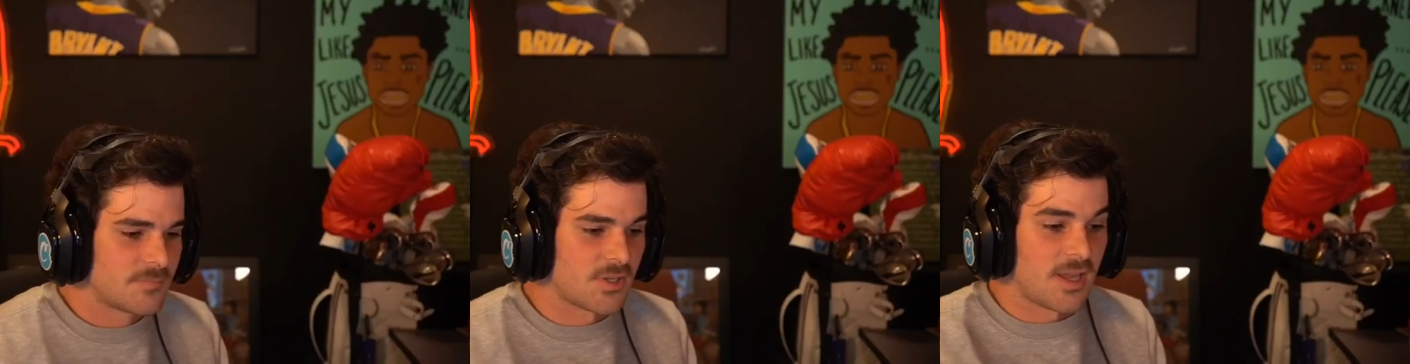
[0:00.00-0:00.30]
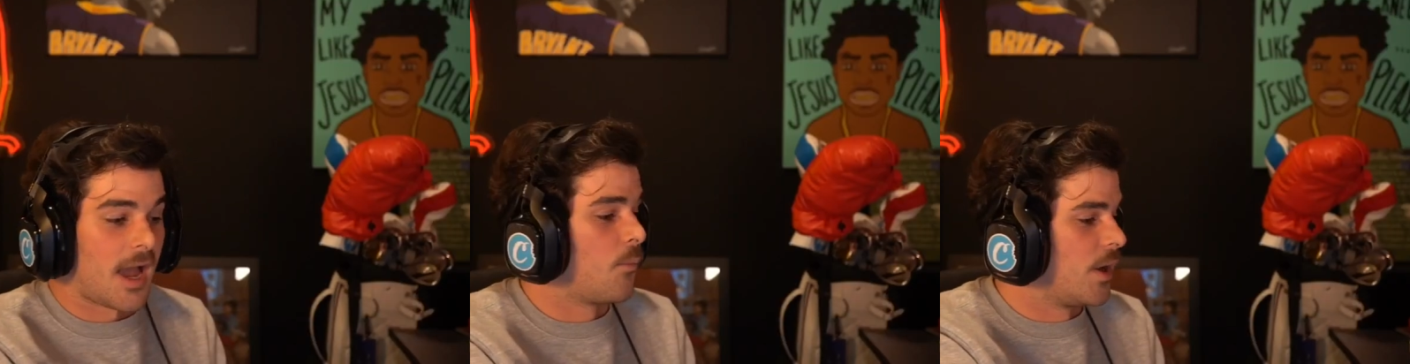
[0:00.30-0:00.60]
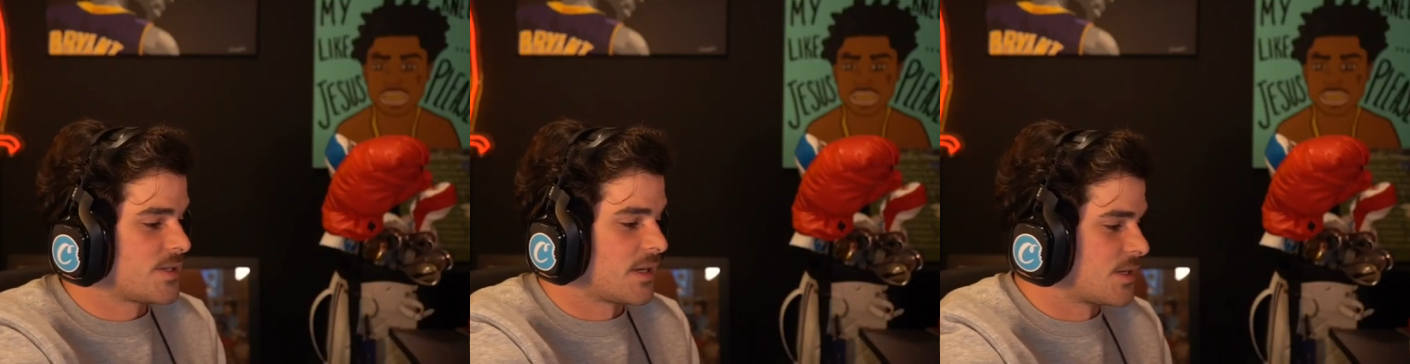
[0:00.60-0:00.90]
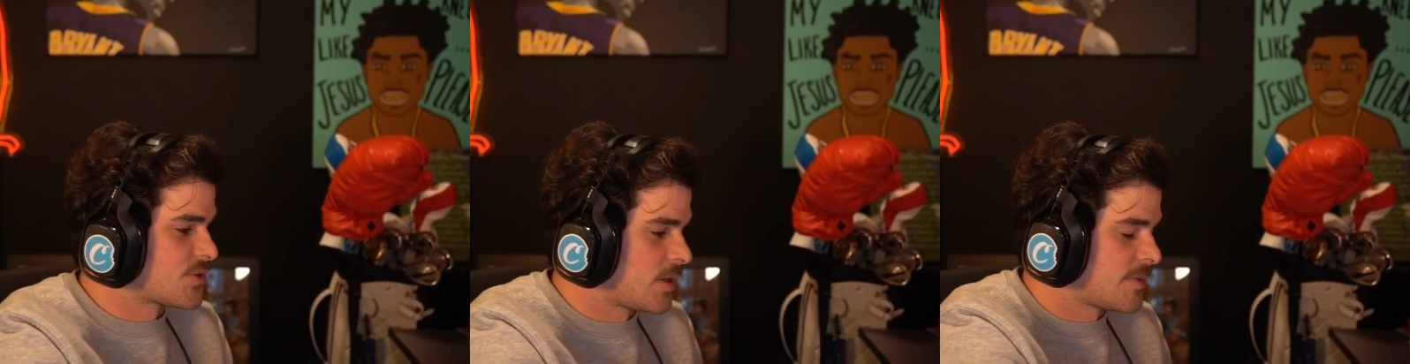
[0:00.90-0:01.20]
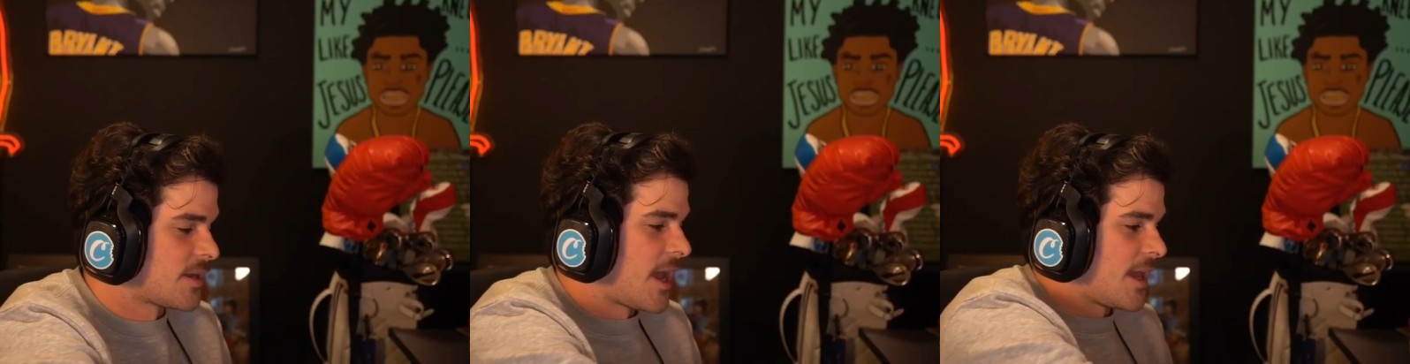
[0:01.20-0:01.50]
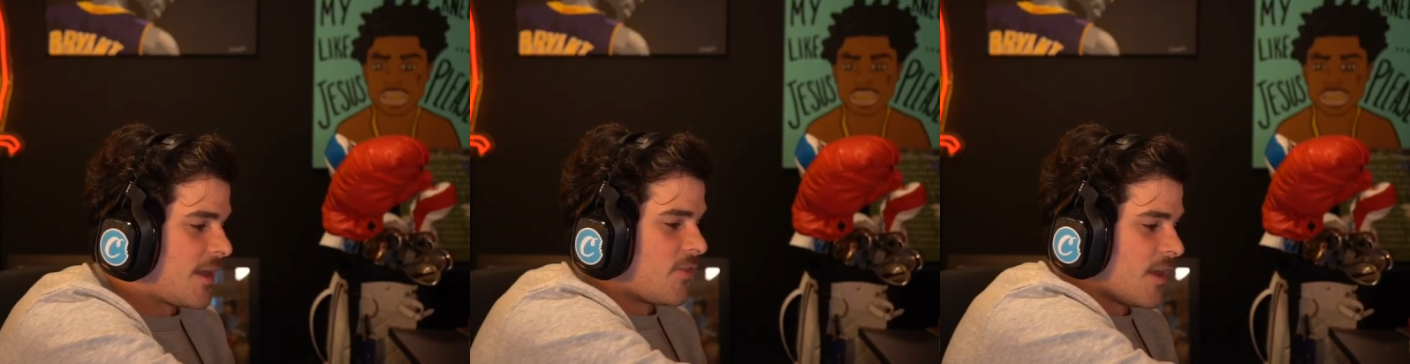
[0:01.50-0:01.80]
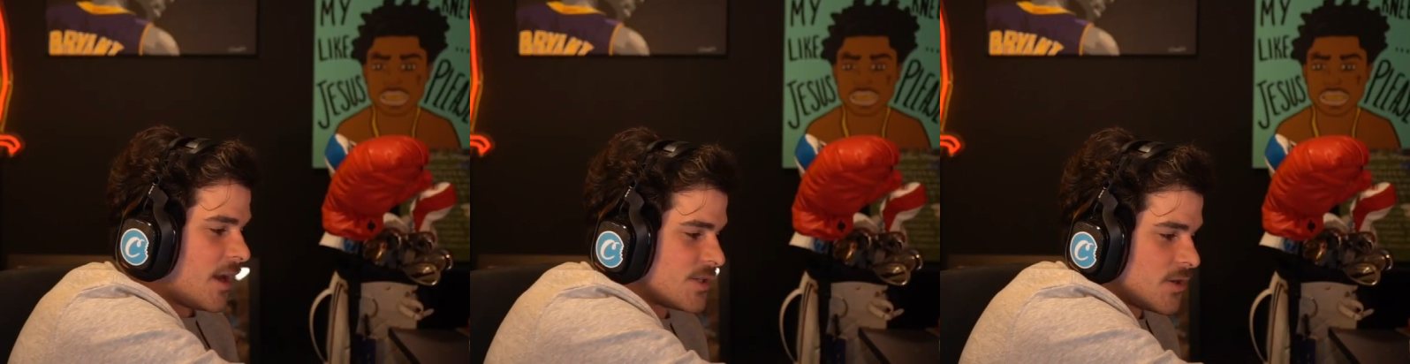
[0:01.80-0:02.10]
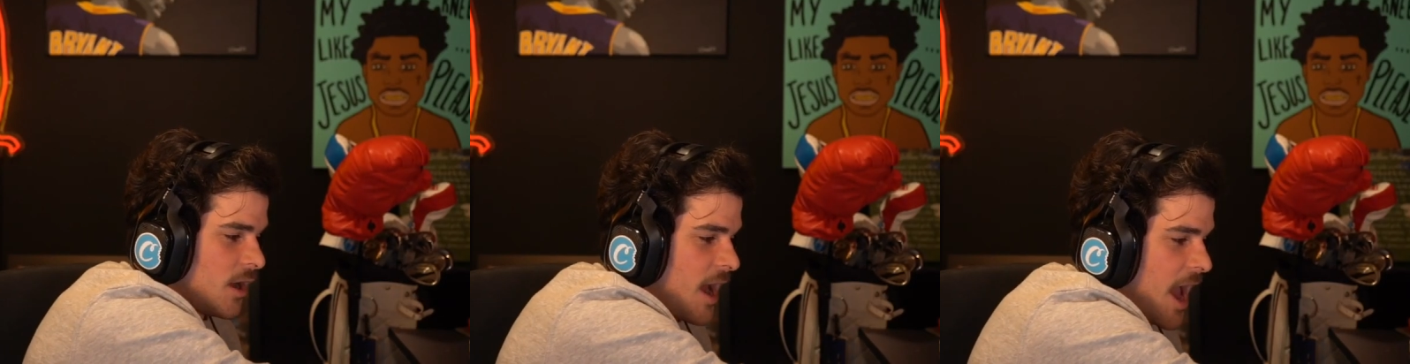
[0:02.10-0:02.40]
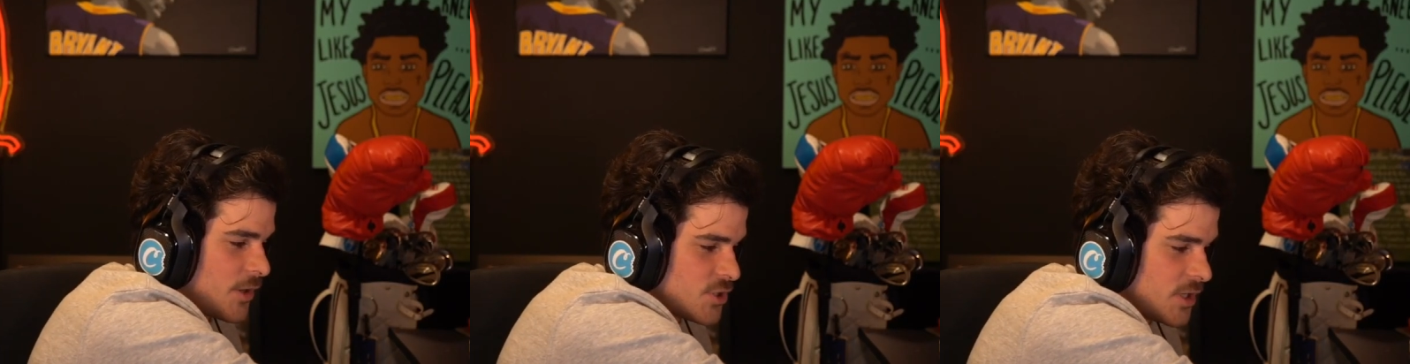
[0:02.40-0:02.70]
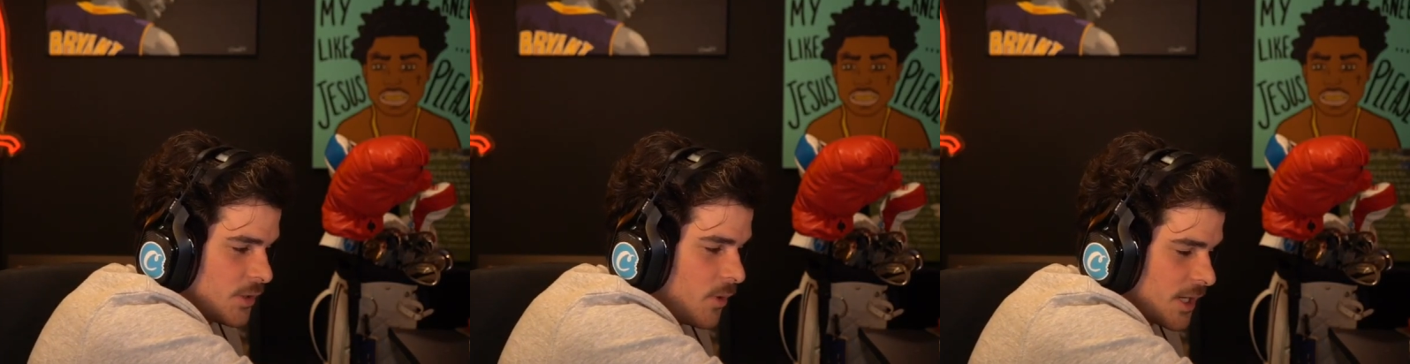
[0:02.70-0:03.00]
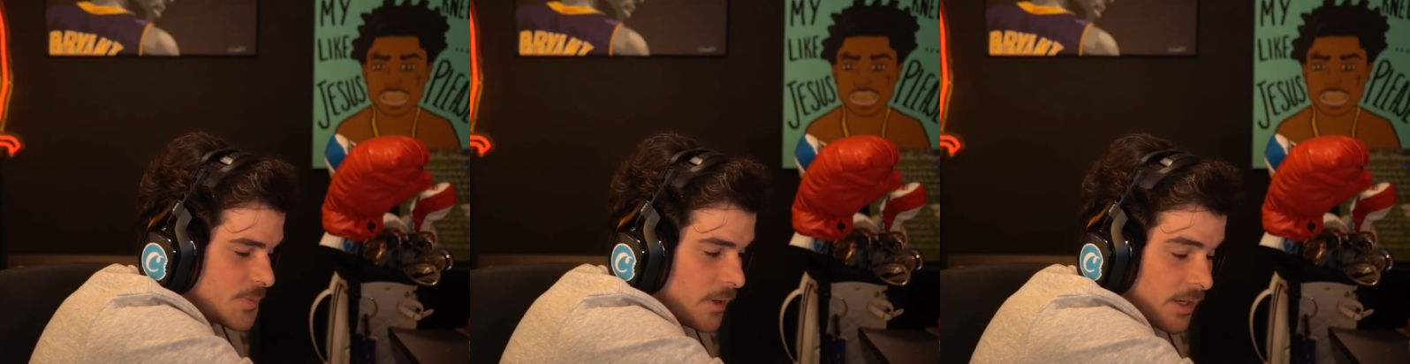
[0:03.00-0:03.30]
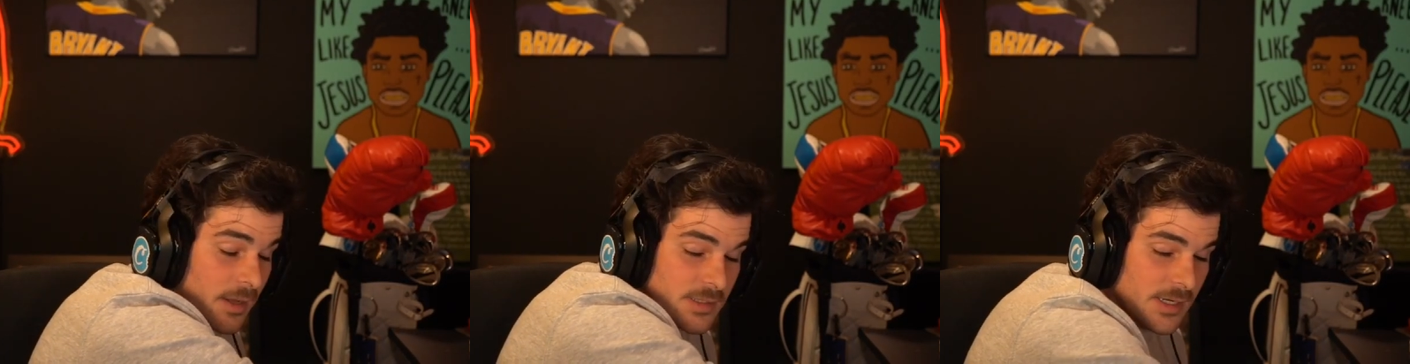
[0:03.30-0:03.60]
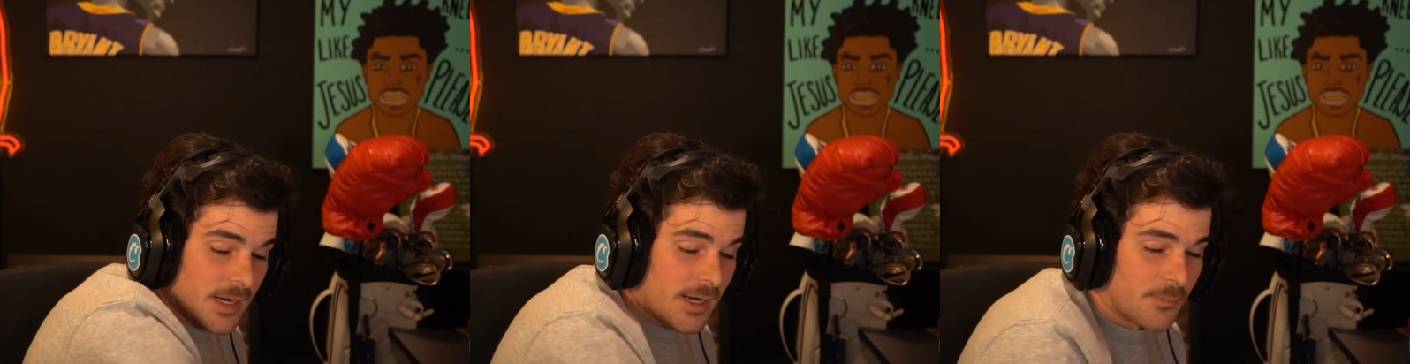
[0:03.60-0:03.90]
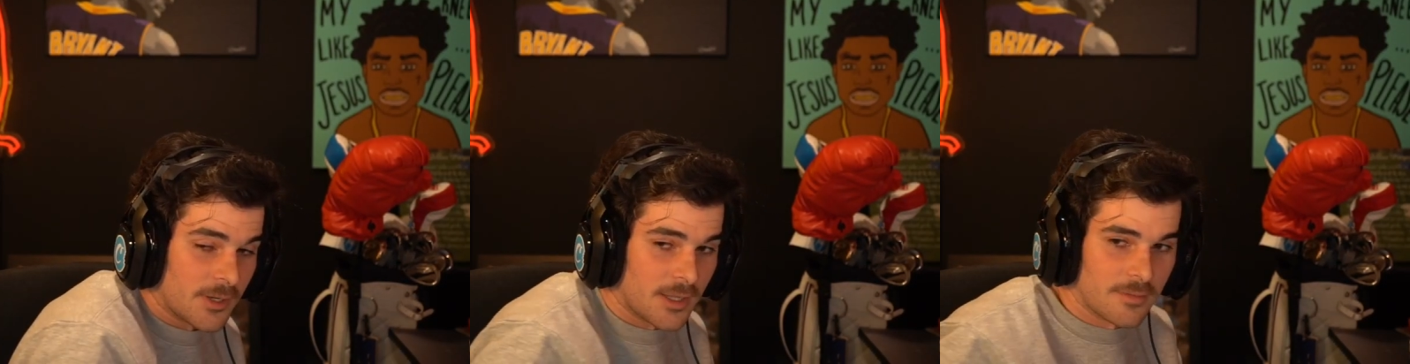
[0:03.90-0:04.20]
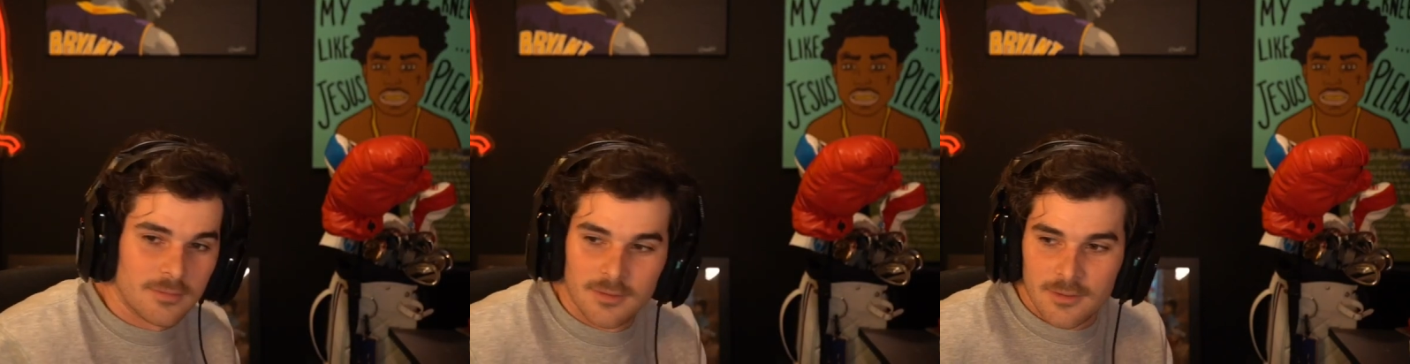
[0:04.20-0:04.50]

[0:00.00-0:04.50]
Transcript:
Speaker 1: So yeah, I wasn't gonna stream tonight, and then I saw Hal's shitty watch party, and I was like, all right, well,